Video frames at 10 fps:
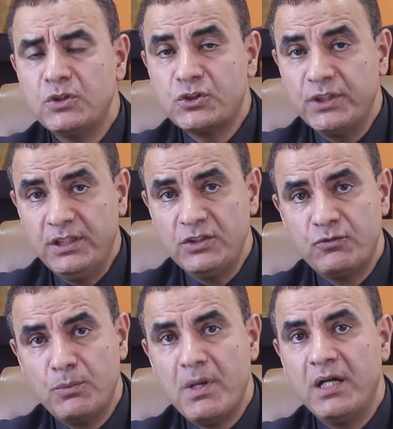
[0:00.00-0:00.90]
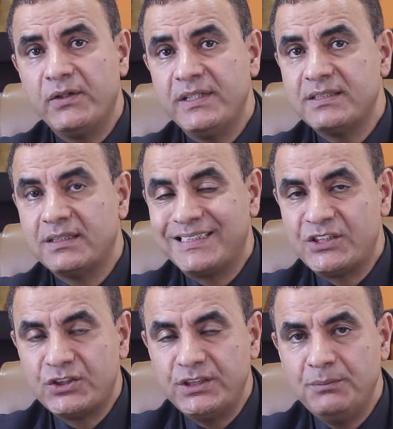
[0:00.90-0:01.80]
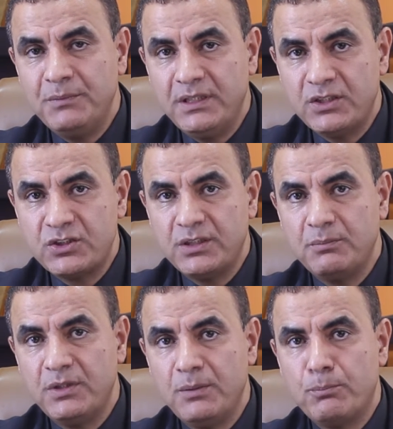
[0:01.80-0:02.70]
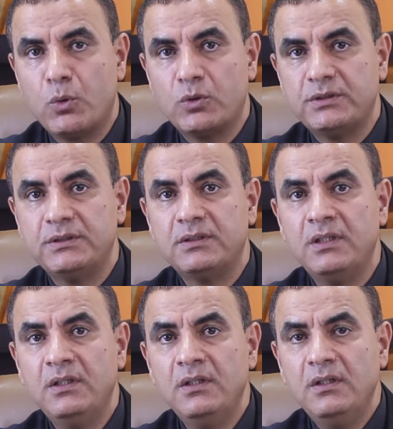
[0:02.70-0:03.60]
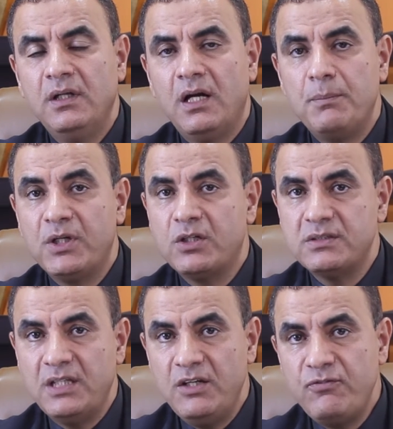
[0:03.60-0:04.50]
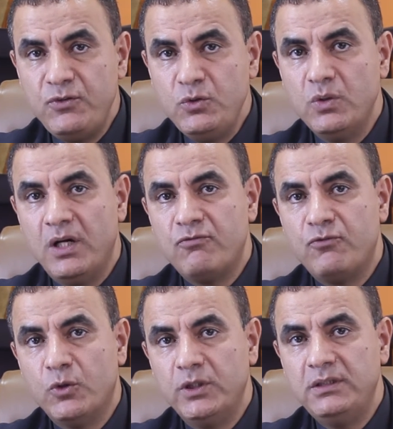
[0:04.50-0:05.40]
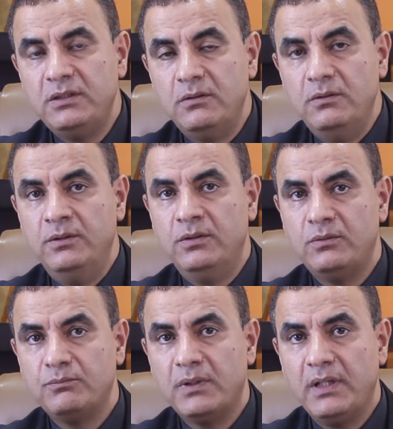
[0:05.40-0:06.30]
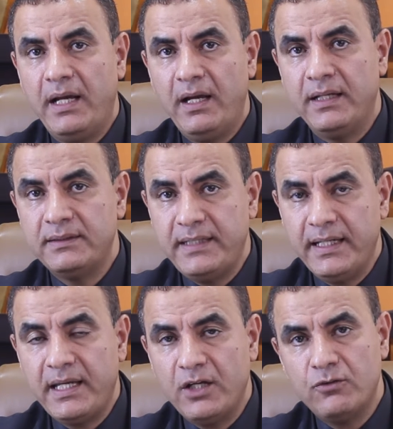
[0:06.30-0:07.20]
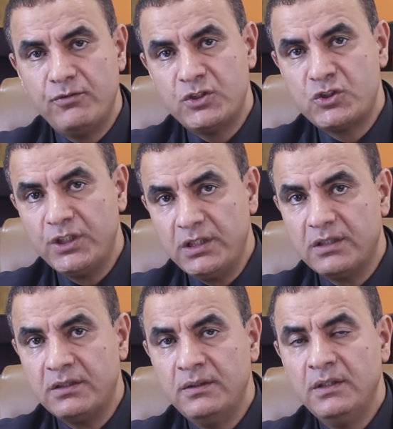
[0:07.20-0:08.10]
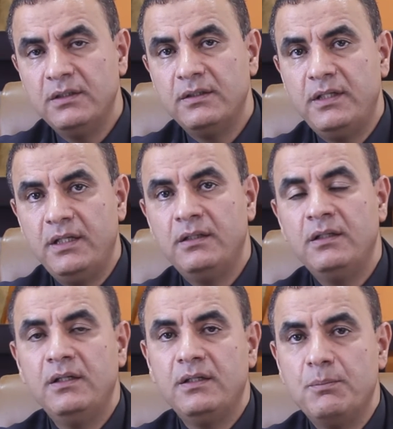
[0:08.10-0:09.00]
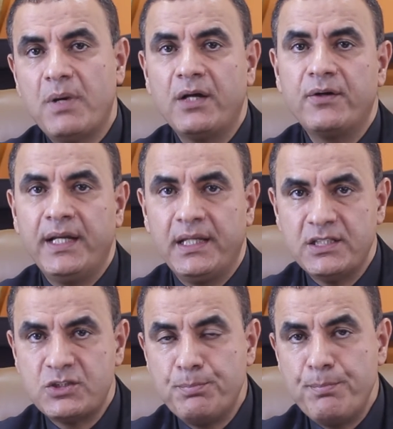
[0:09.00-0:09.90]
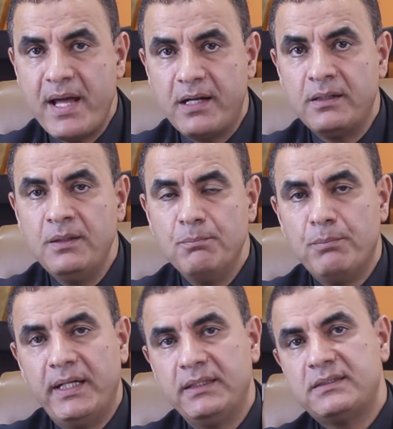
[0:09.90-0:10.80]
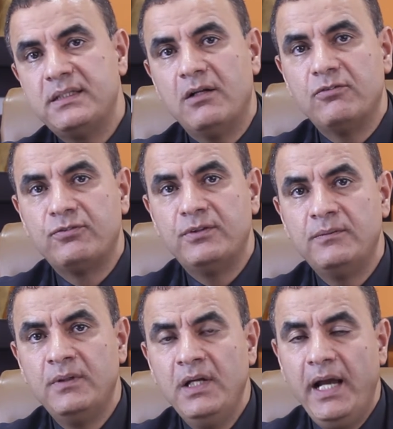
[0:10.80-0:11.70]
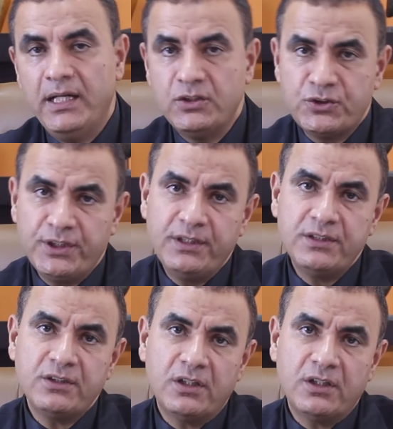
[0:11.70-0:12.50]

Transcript: Triggers for migraines are extremely important. Because if you avoid and take care of the trigger, then the migraine gets better by itself. And triggers